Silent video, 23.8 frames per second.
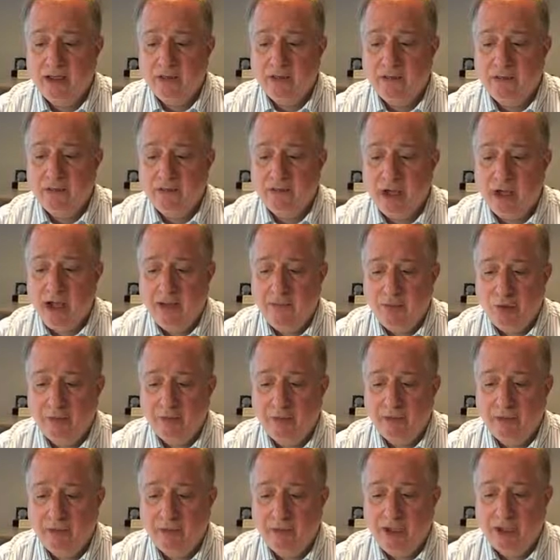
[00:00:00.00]

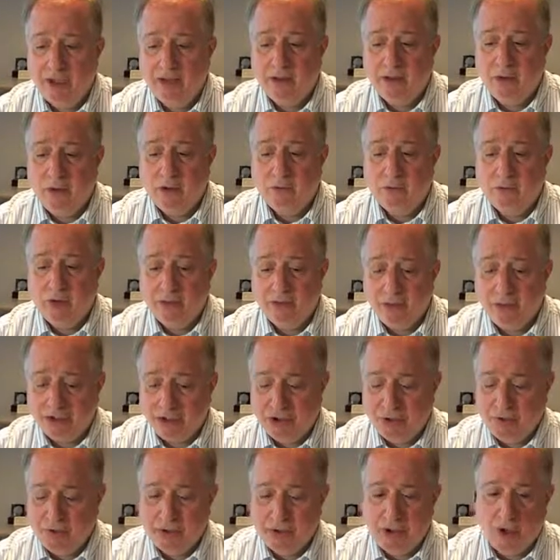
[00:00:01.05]
hypothermia, or
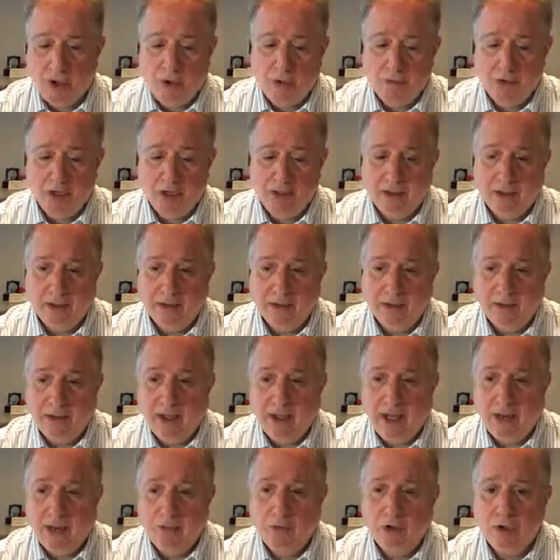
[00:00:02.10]
barbiturate coma.
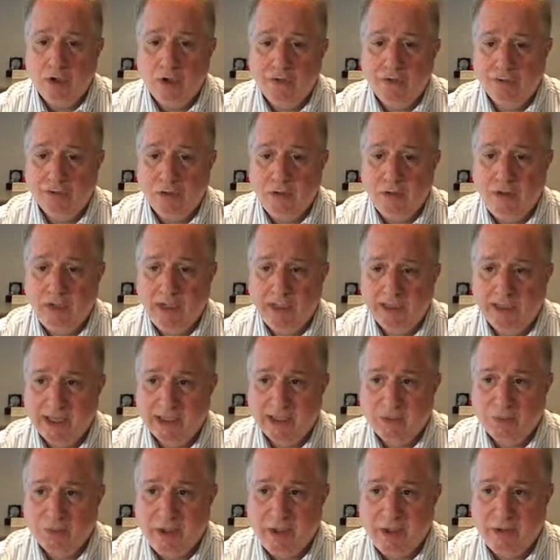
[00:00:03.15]
And we'll go through these as
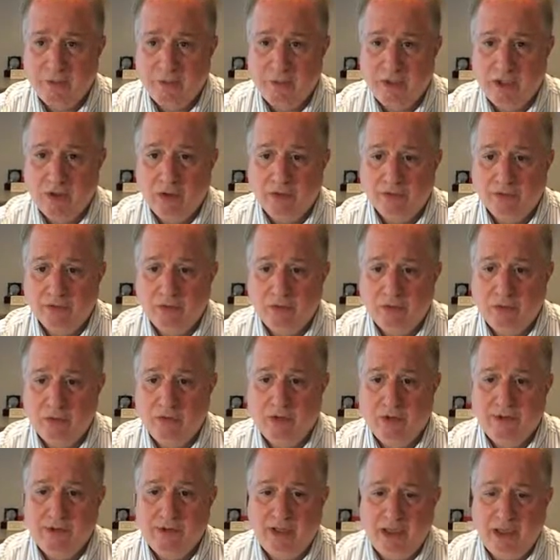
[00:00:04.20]
we go through
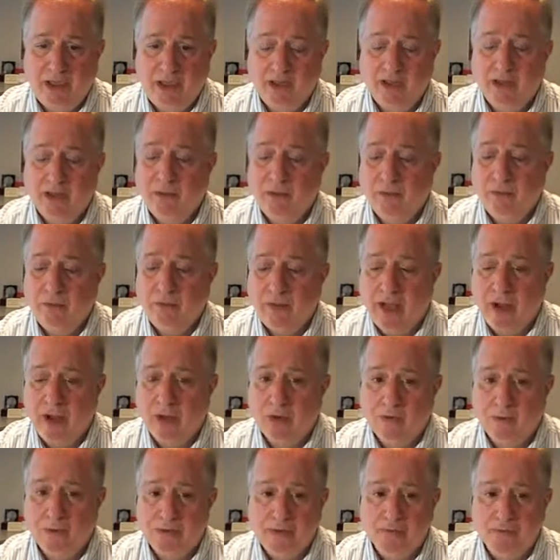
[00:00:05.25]
the
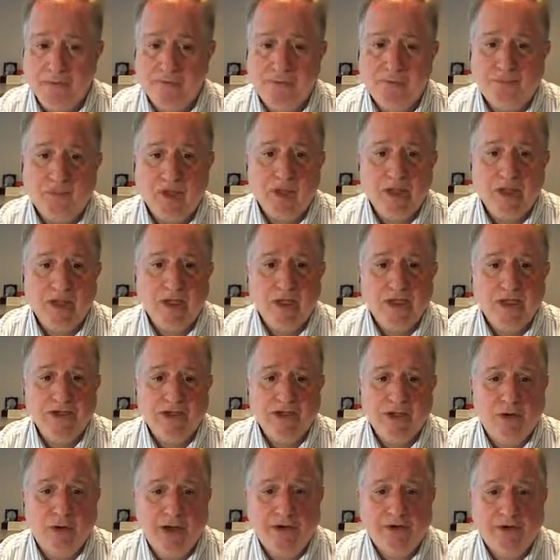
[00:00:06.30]
algorithm.
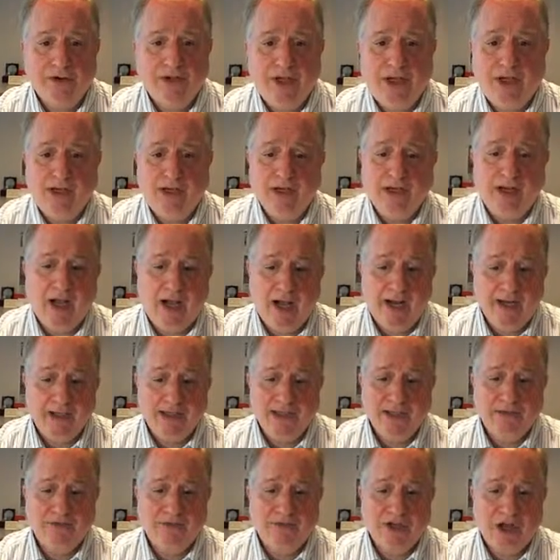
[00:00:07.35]
So under the guidance
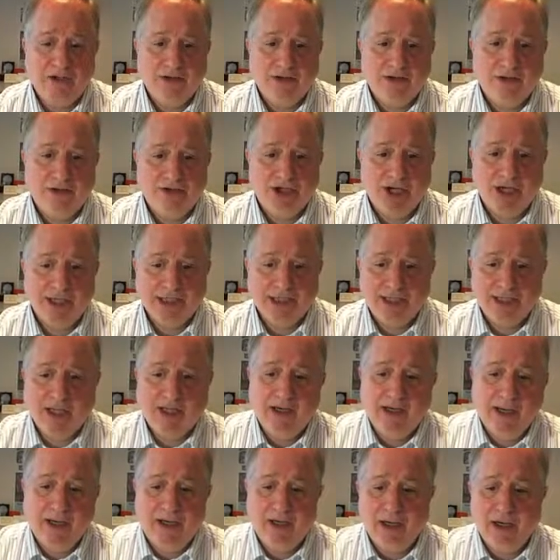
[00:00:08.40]
of Dr. Chestnut
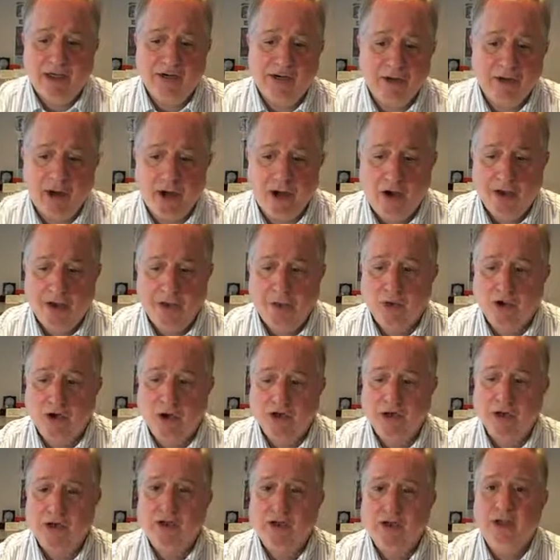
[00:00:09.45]
and Dr. Hollyrook,
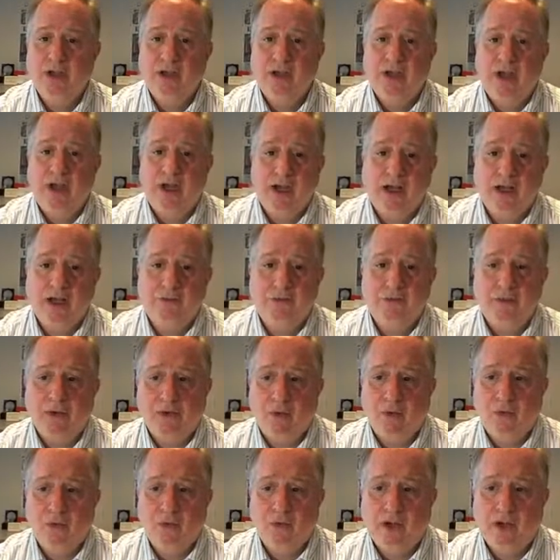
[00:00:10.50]

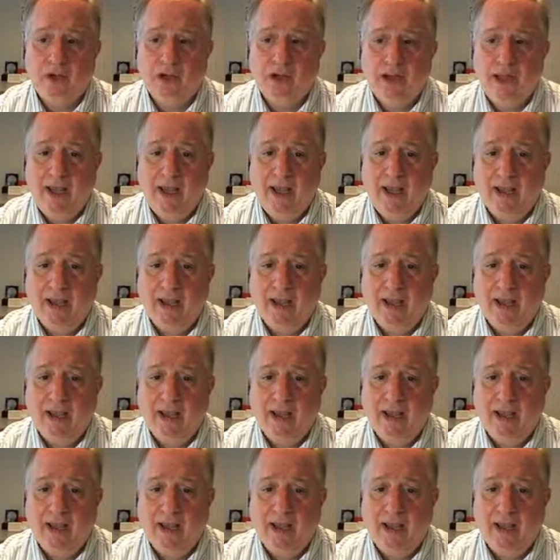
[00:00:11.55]
a